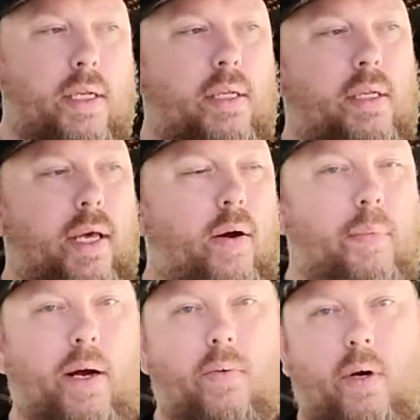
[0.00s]
to help
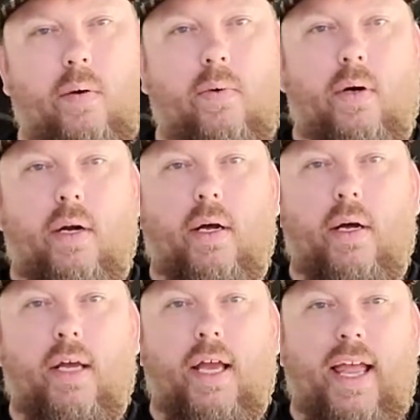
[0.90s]
out while we're
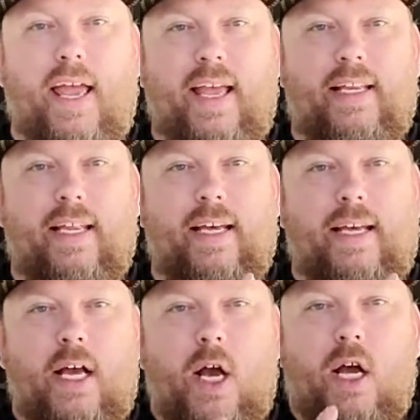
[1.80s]
in
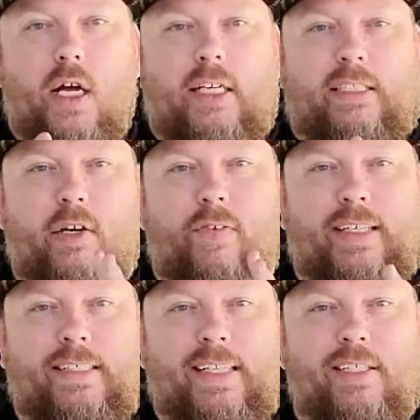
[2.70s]

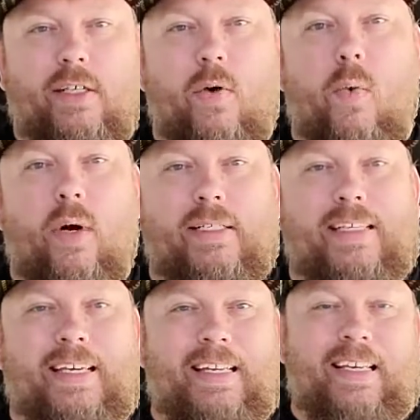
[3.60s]
self-isolation and
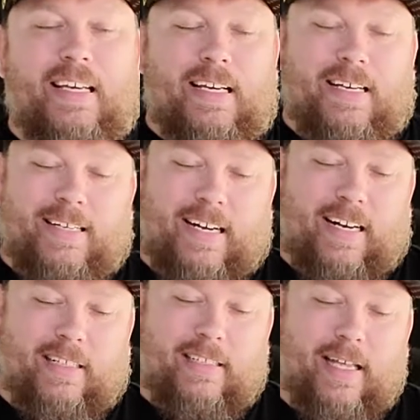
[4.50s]
quarantine.
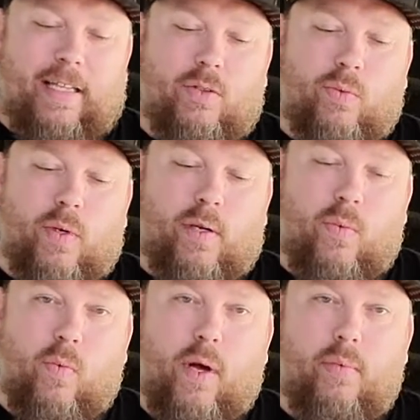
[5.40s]
Today this
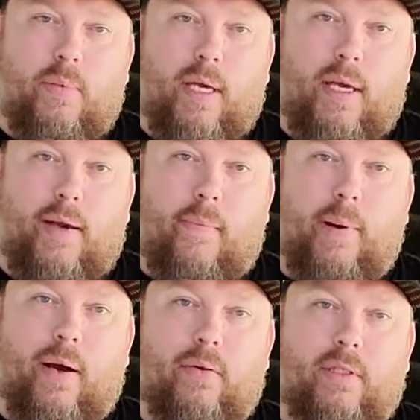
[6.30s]
one will be
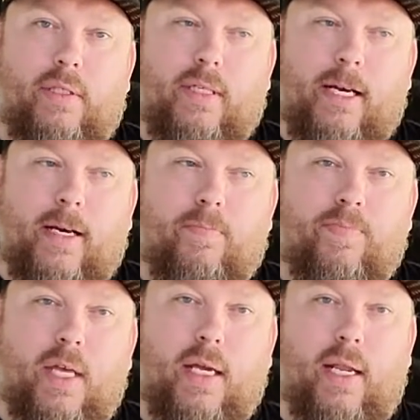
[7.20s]
about
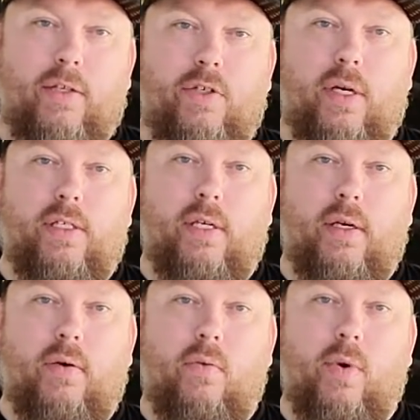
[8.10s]
kind of
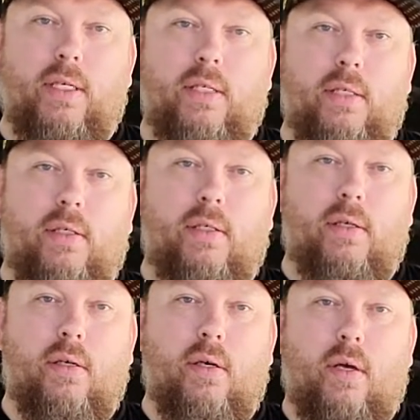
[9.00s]
stretching wrists
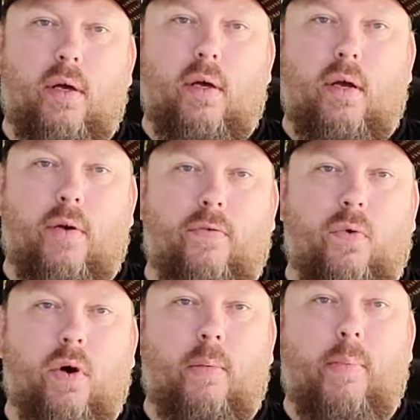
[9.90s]
and
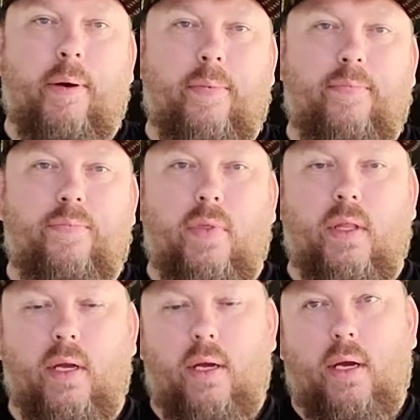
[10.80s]
forearm a bit,
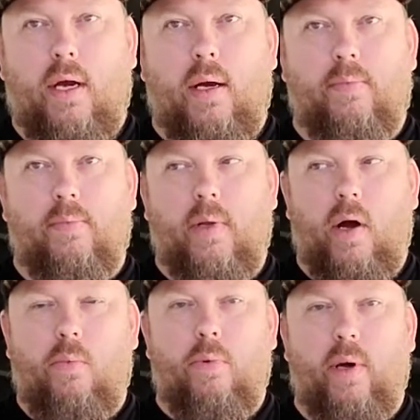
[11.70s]

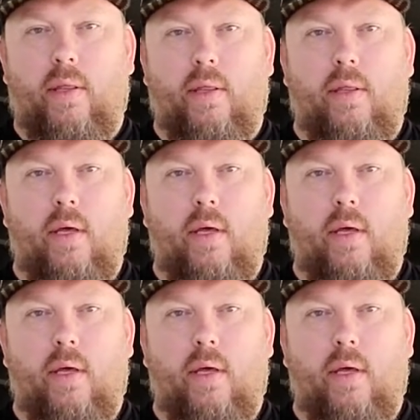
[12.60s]
help with